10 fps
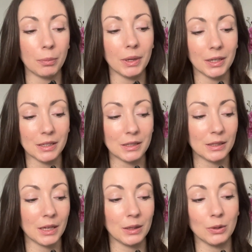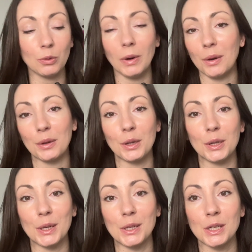because it's all well and
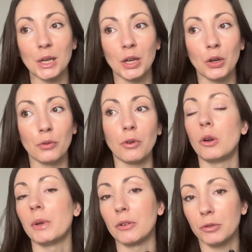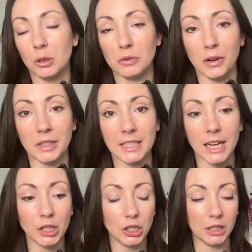good following through with our
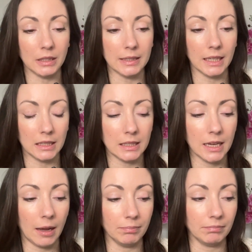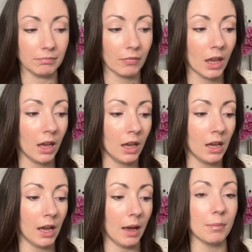intentions and
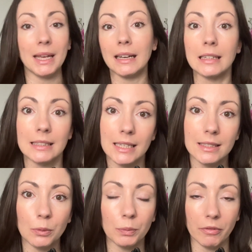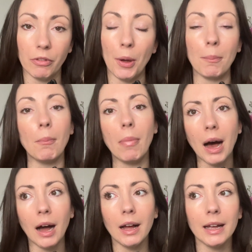being consistent with them,
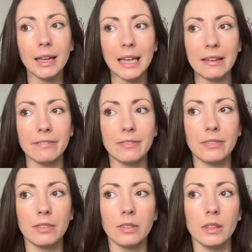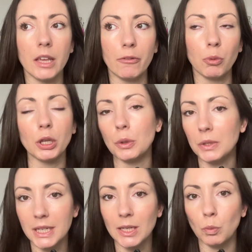but if what you
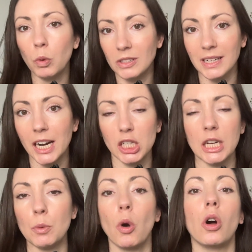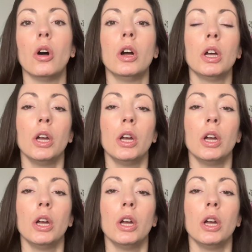did wasn't actually what